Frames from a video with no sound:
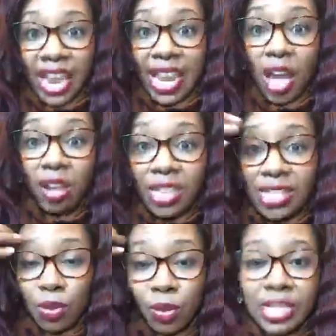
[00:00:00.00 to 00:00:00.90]
And not only
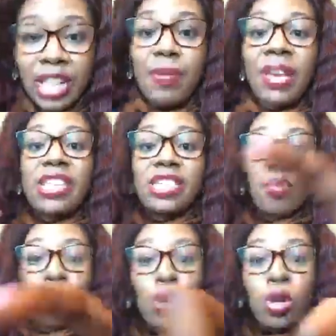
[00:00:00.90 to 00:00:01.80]
is it risen, it begins to
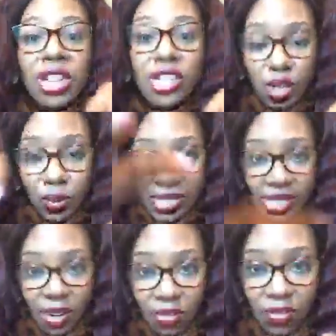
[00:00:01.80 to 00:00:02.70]
pull into
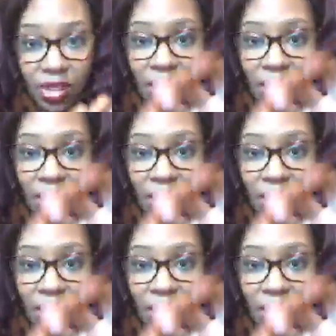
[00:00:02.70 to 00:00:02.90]
itself